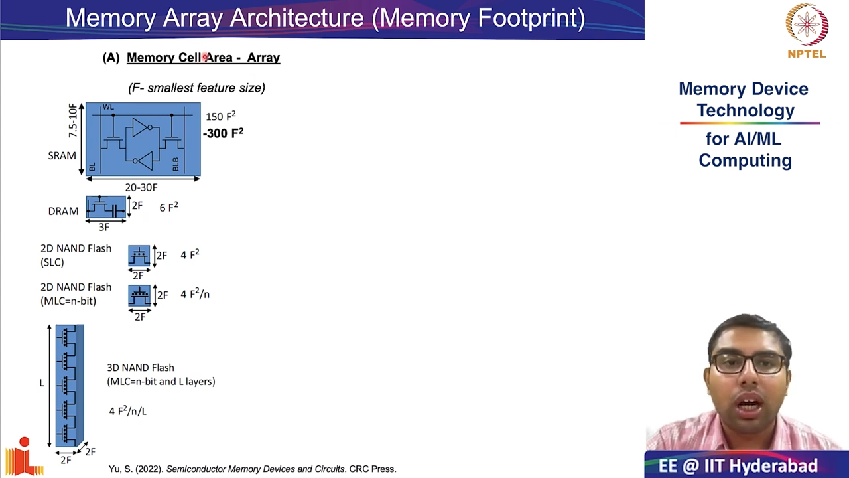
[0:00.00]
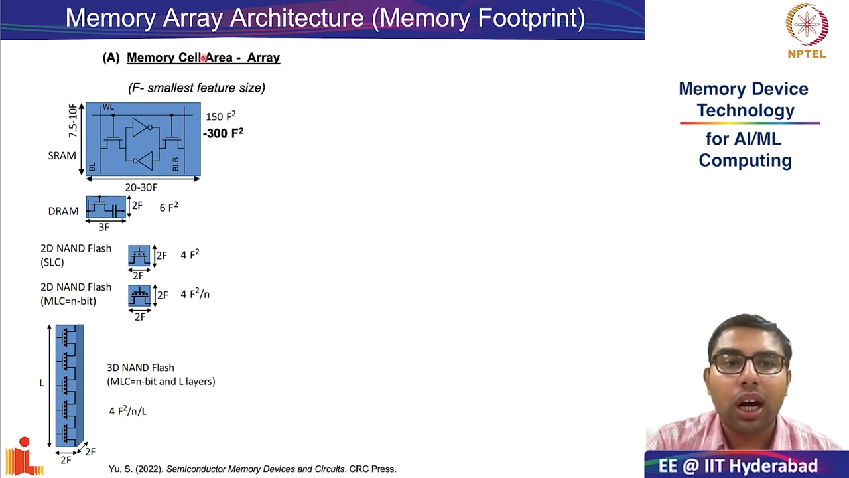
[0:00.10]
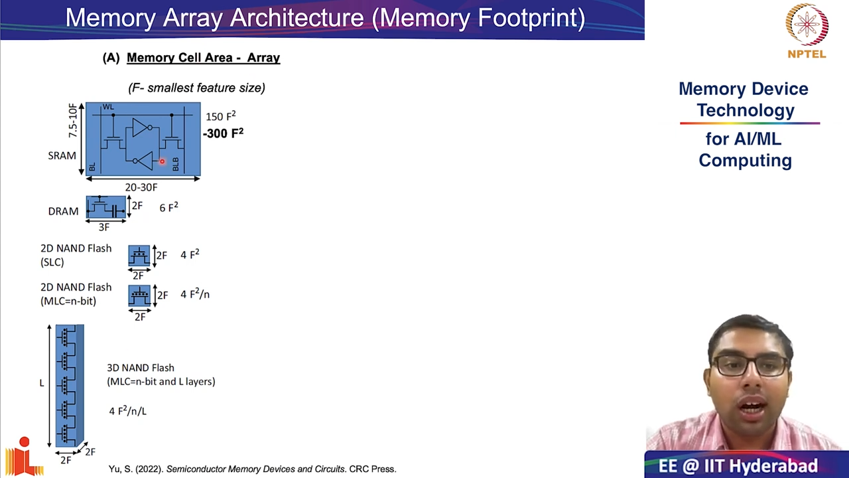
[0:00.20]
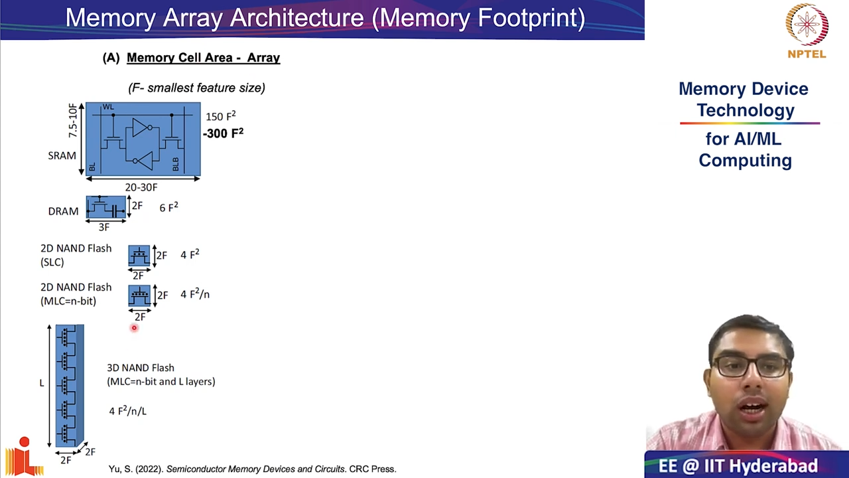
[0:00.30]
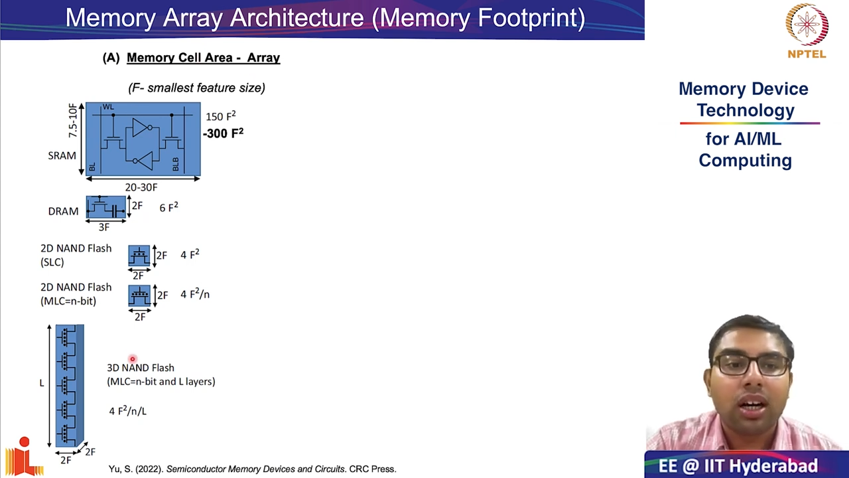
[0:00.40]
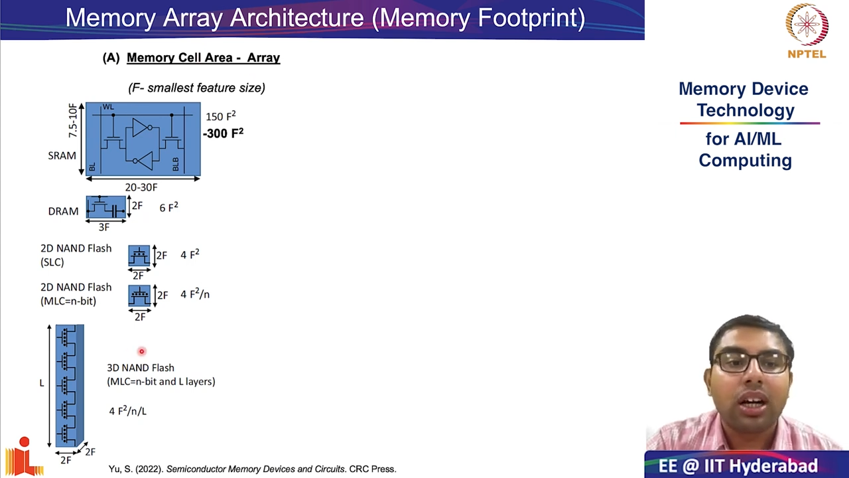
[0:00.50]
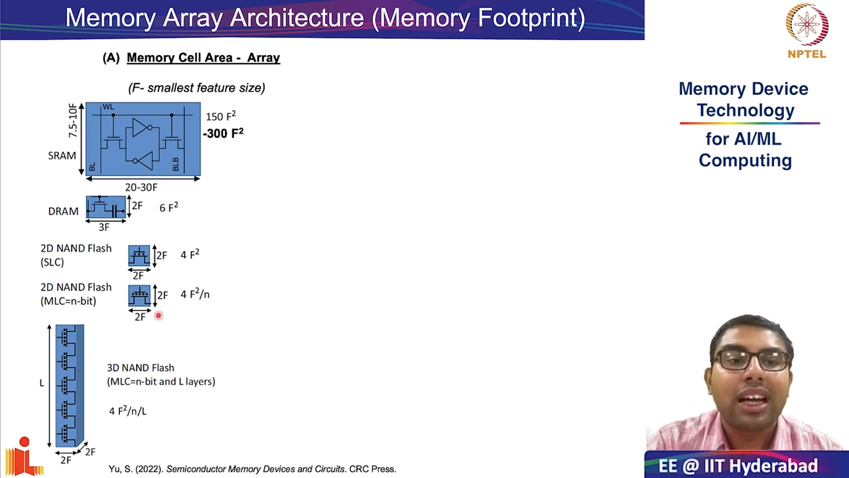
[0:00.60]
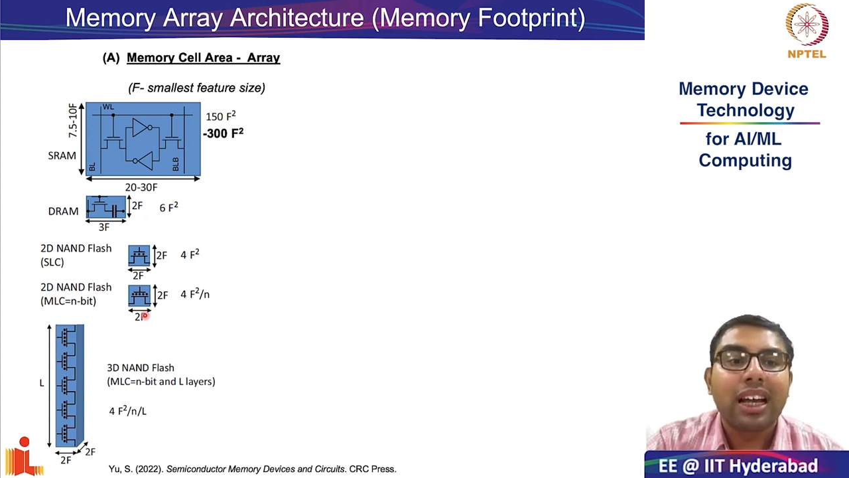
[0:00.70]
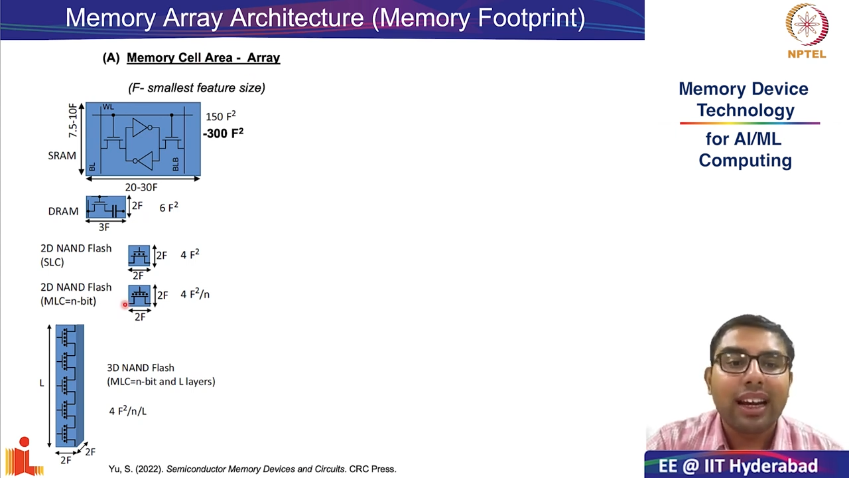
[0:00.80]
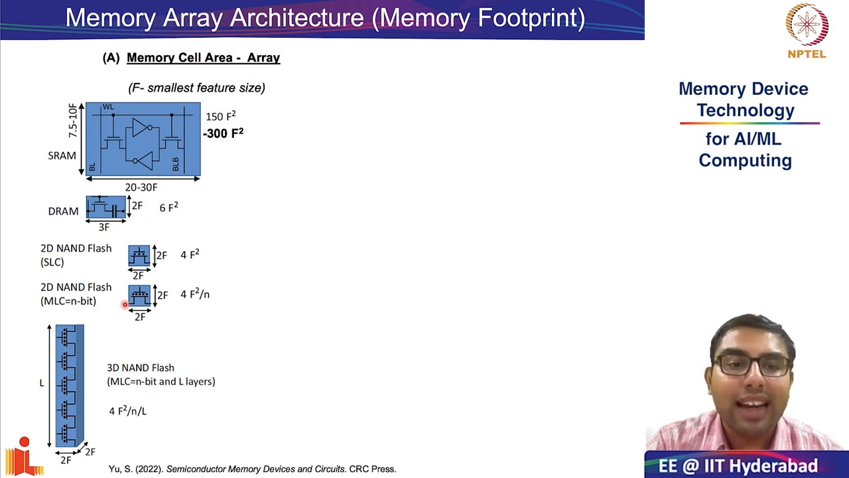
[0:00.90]
a
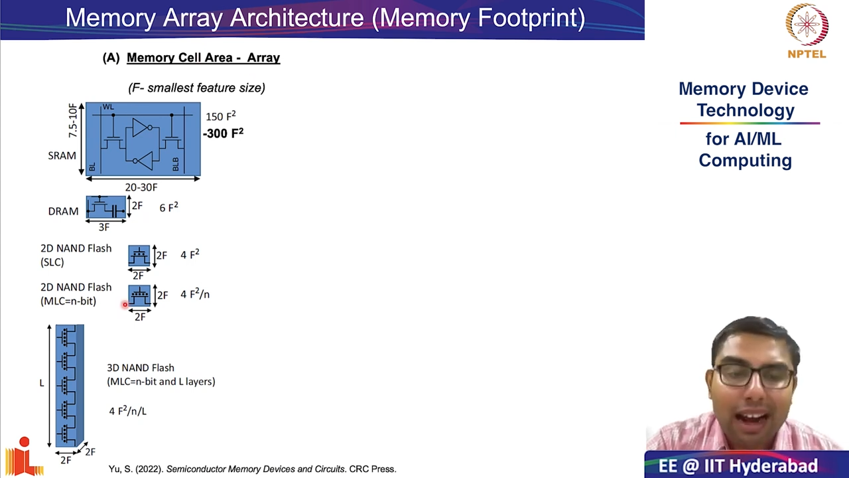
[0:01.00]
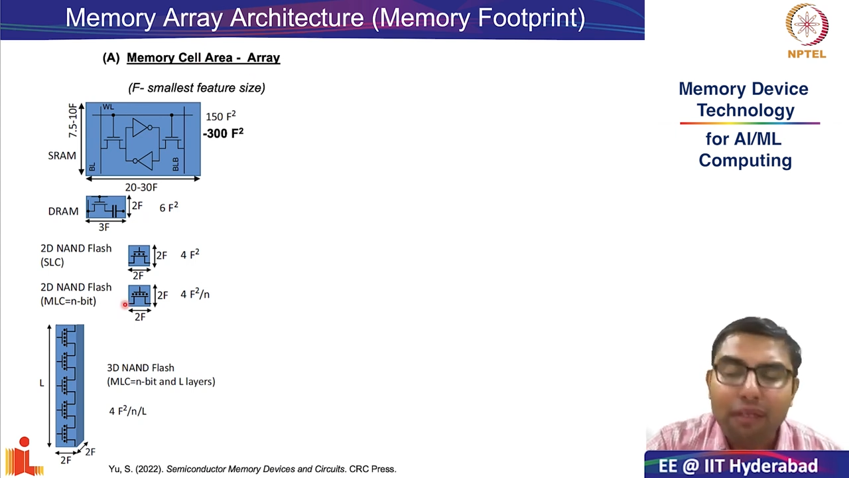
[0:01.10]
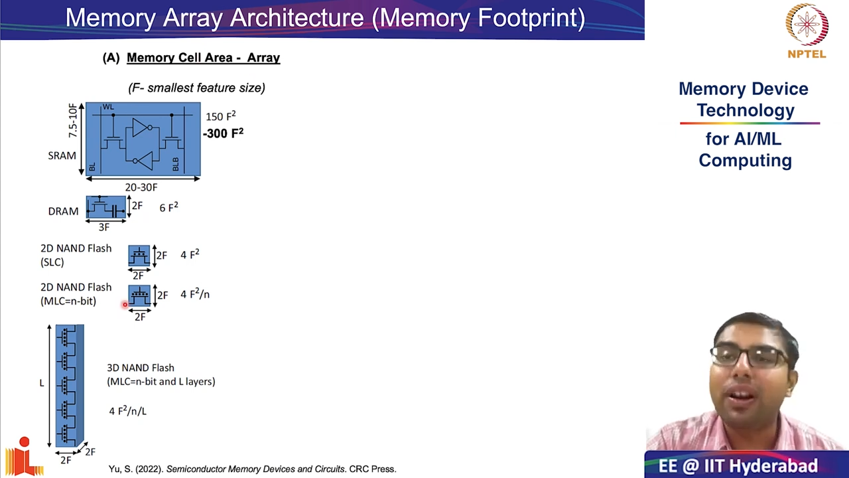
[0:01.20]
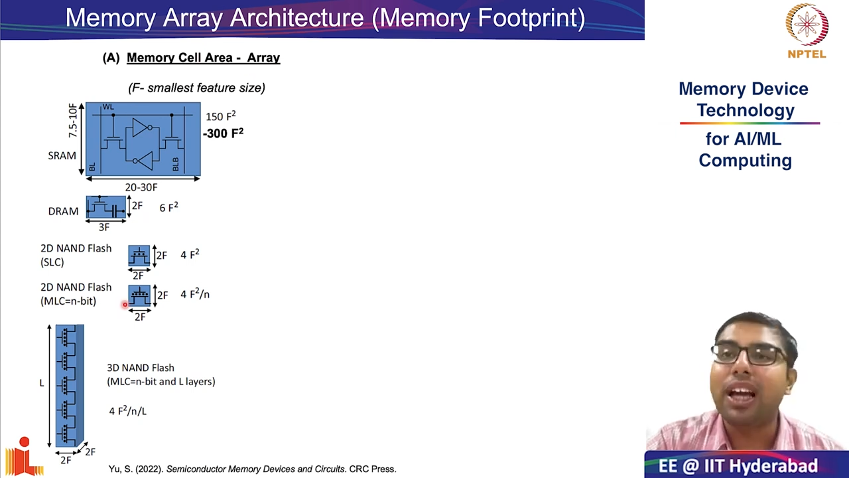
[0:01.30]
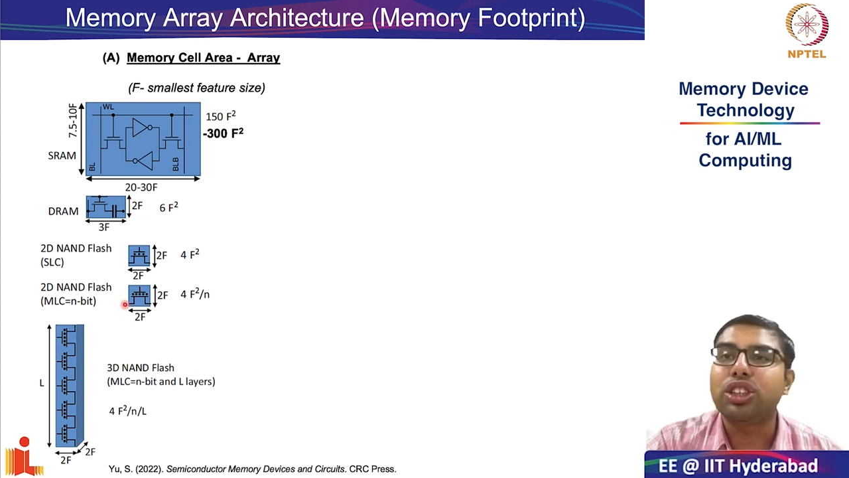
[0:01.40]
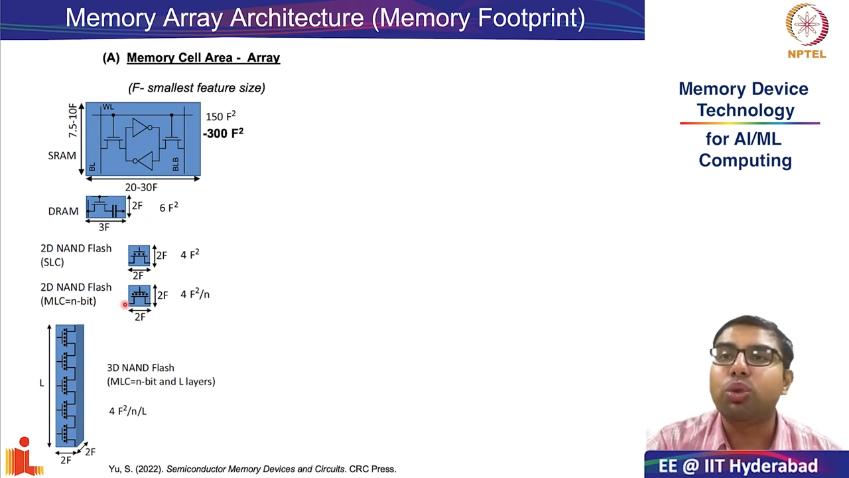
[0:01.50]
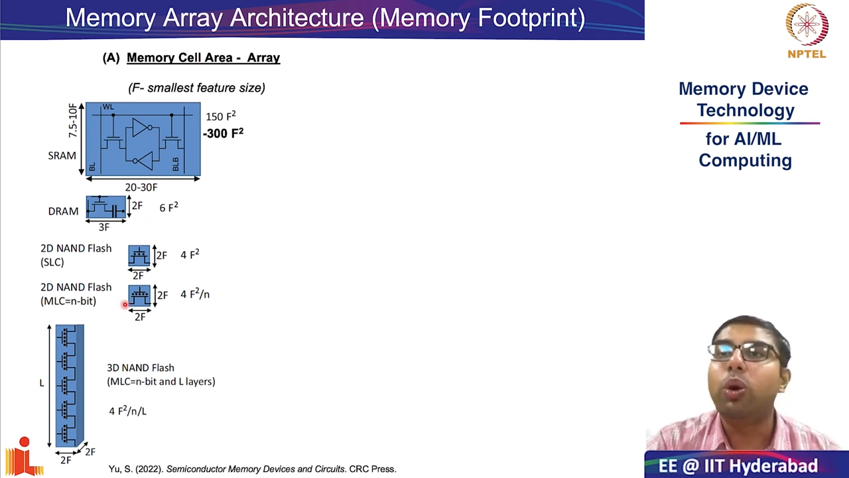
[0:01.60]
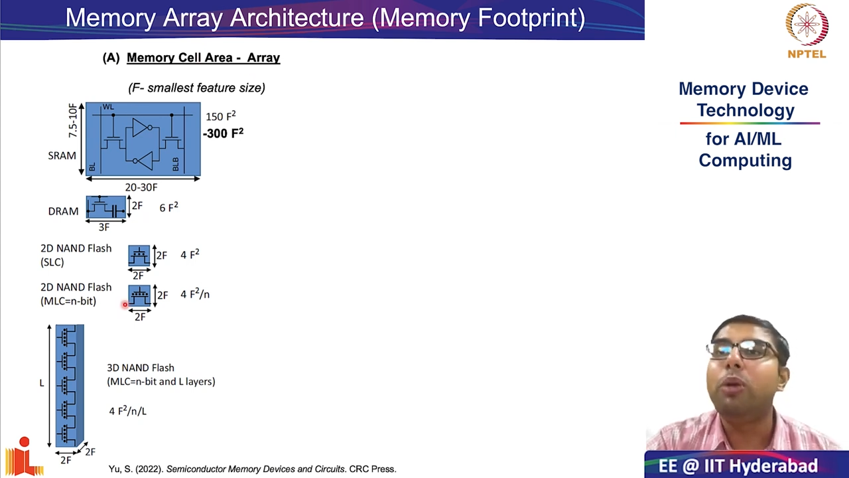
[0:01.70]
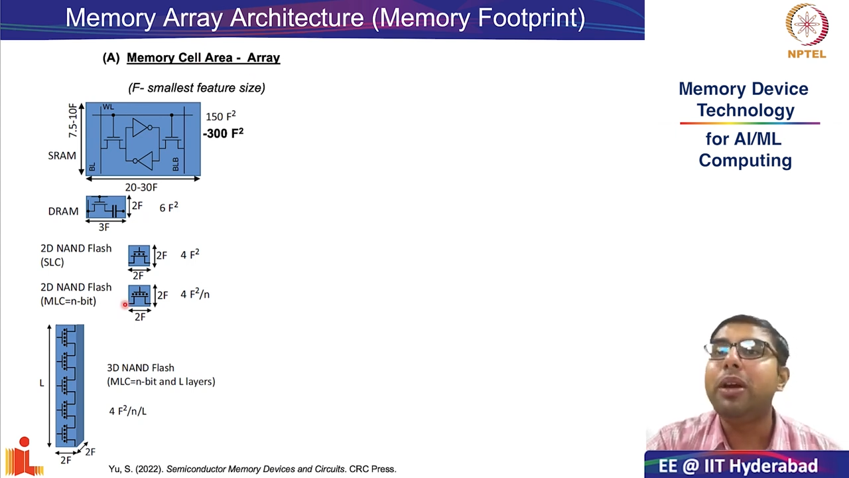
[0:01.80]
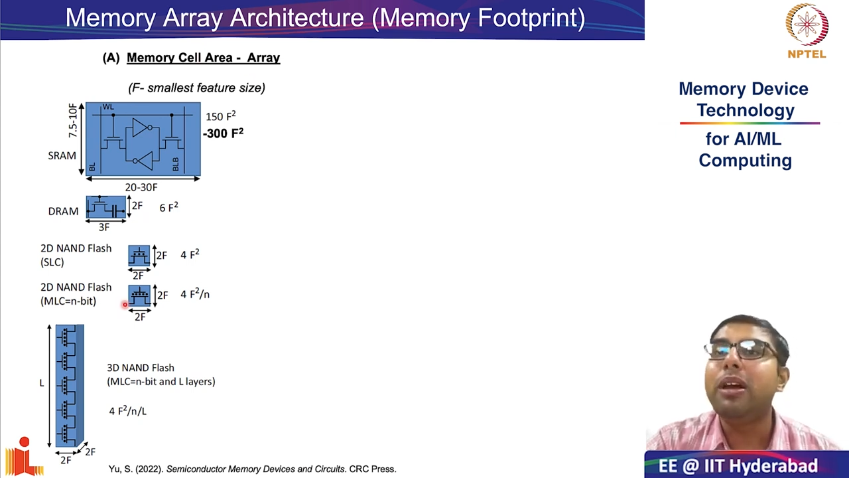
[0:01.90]
NAND flash
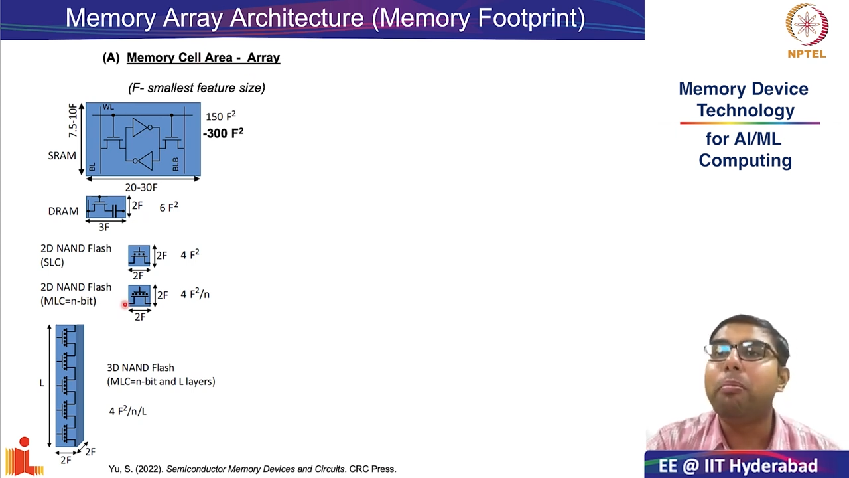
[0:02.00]
will be